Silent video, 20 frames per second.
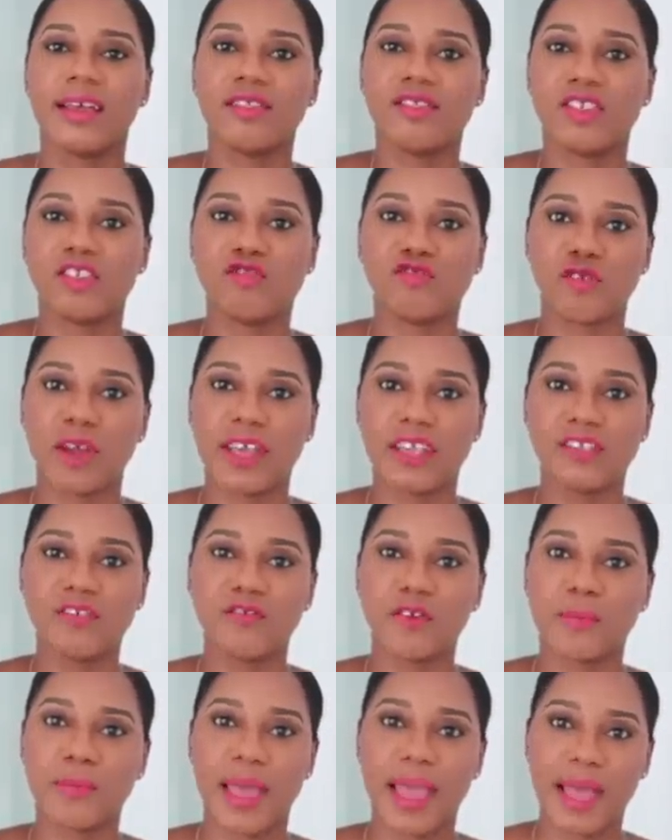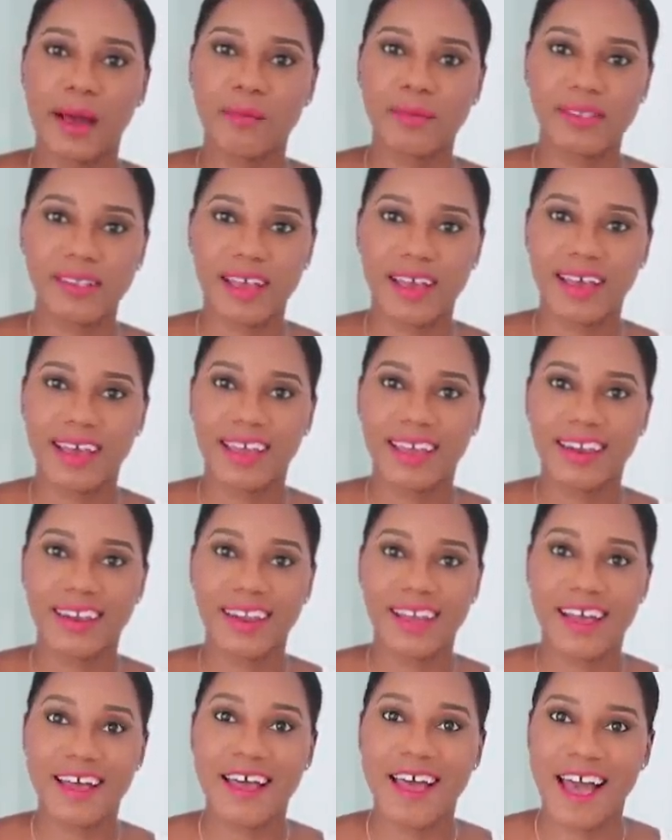the dress from Amazon.
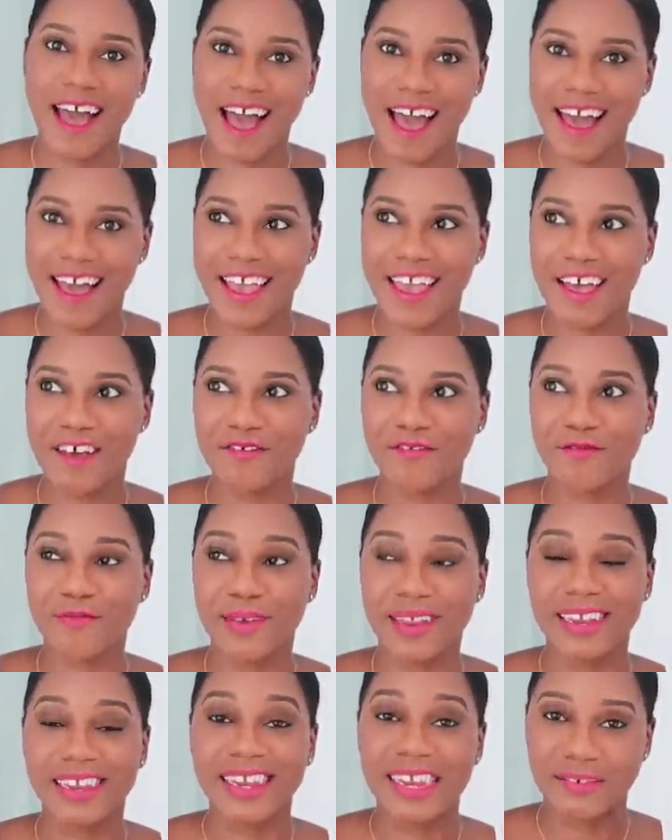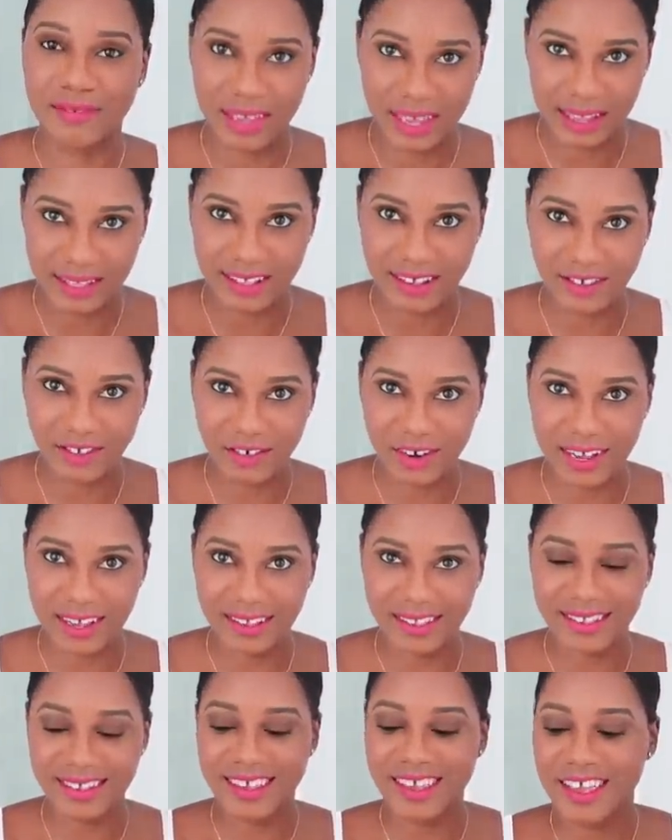I have been living in this
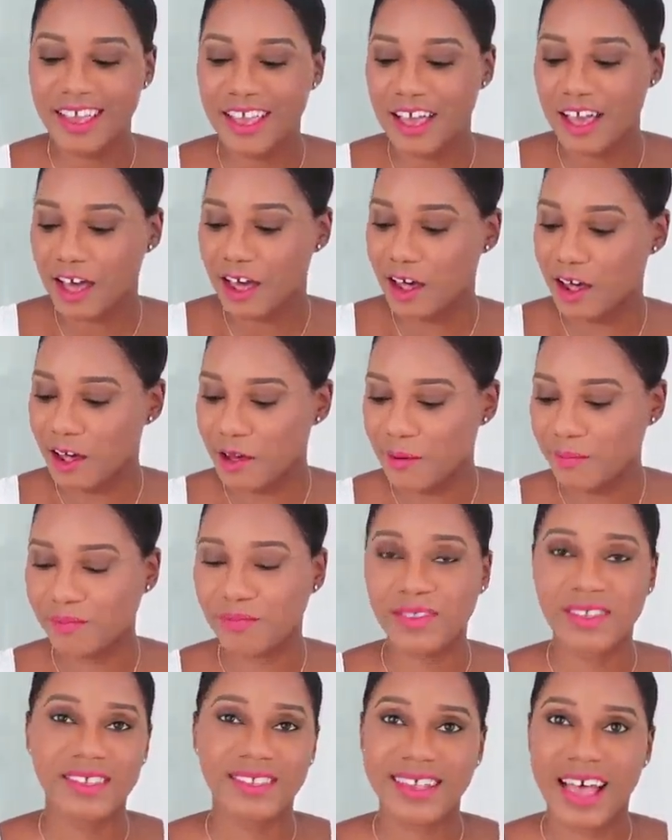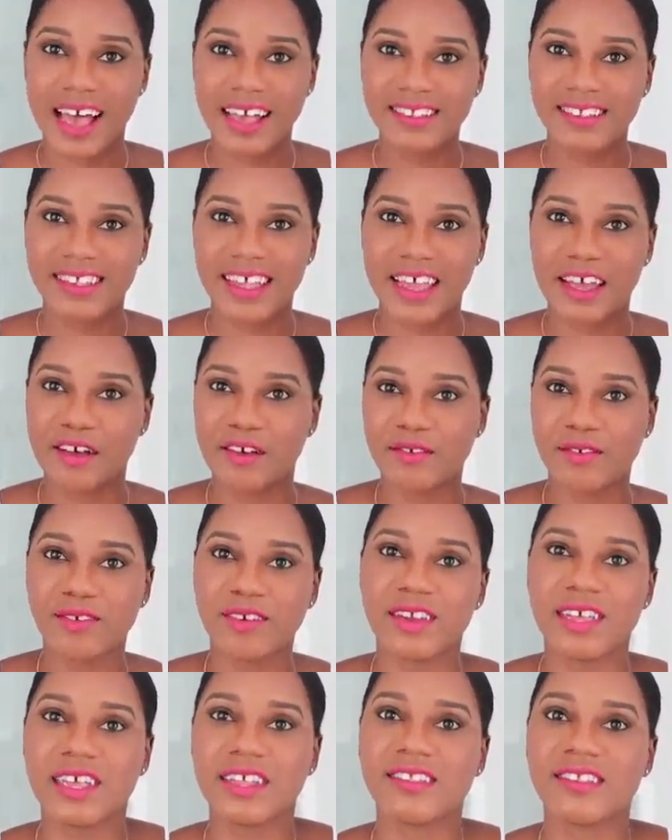dress, size down.
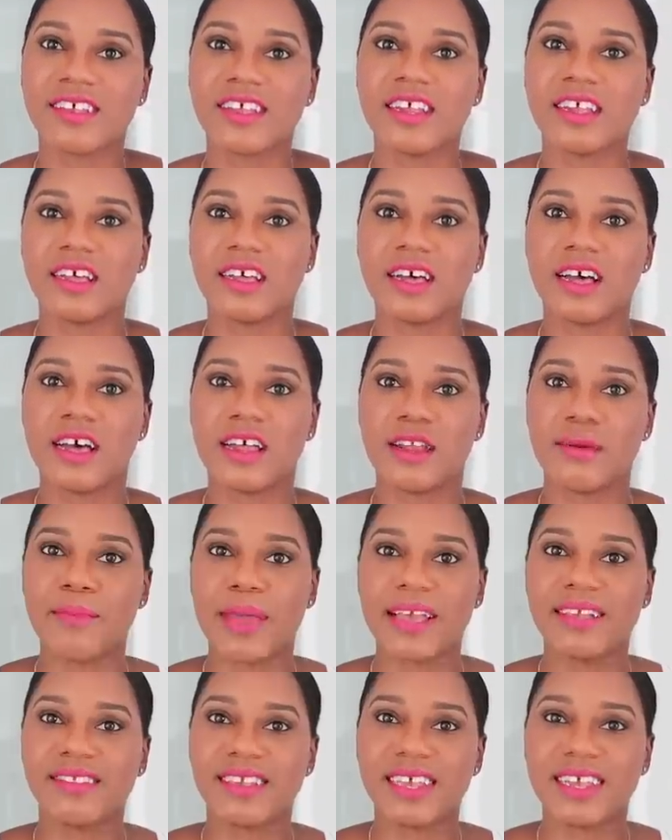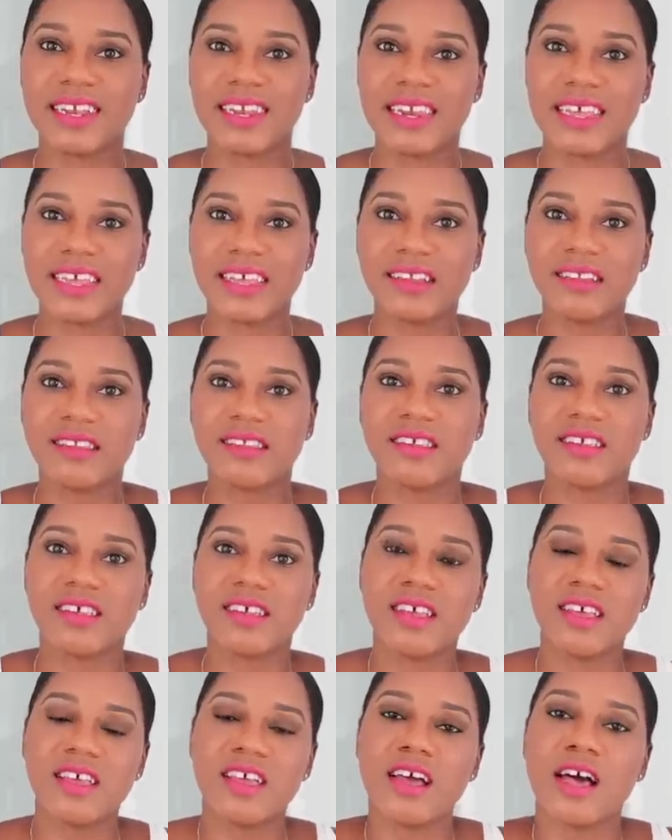It's an amazing knit
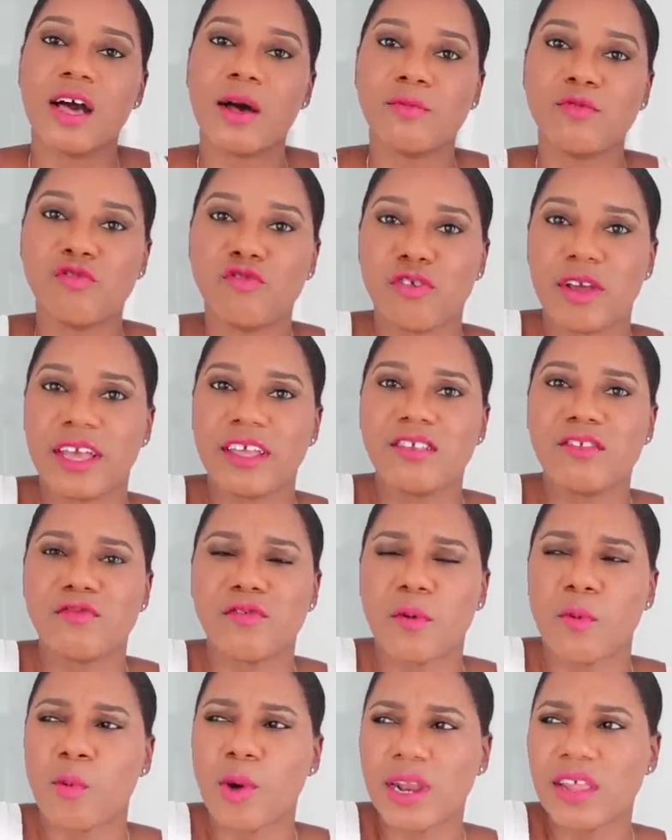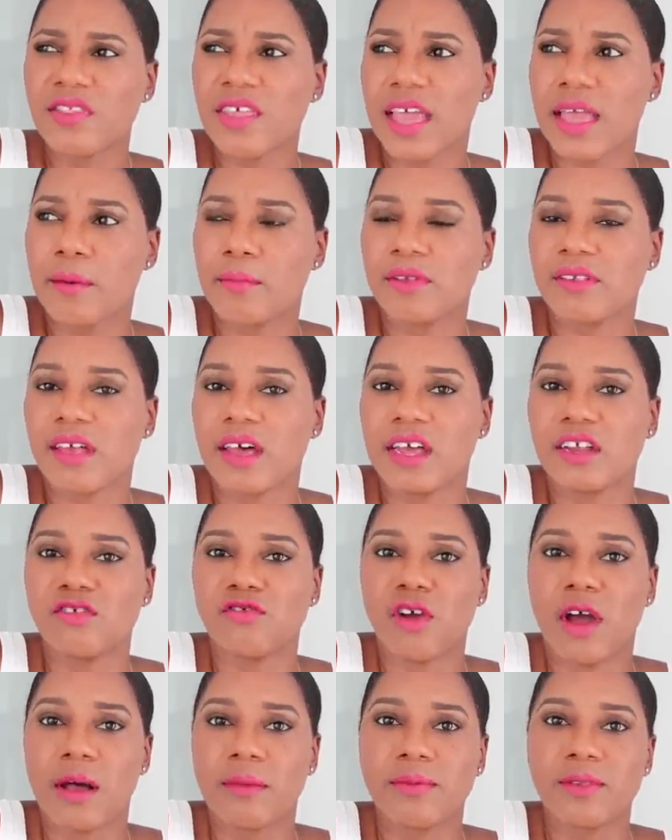dress from one of the Amazon
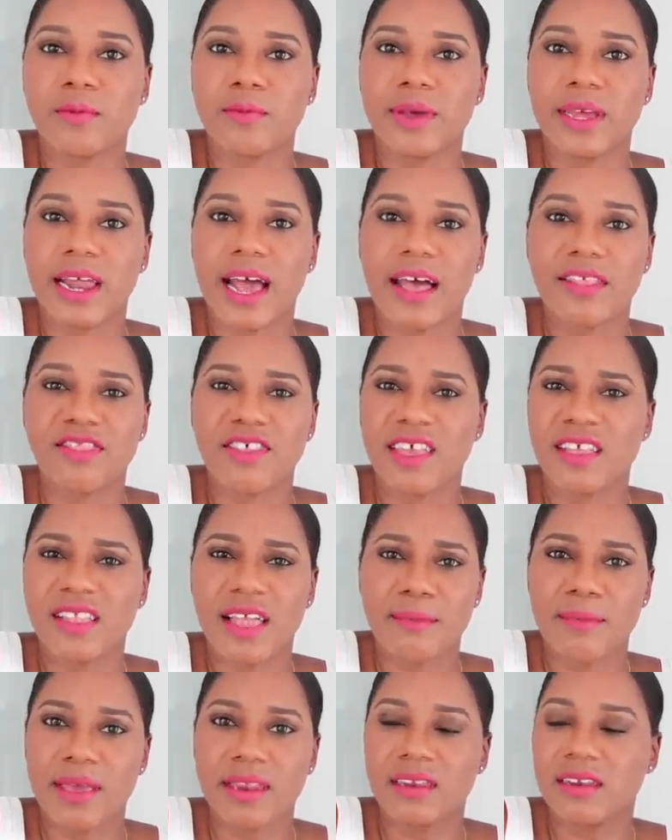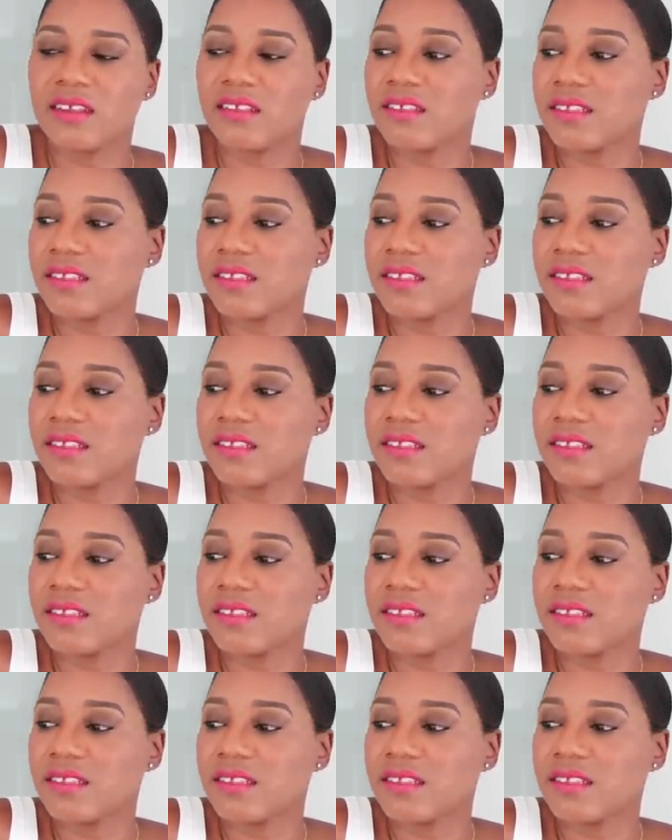drops, but I think they made it a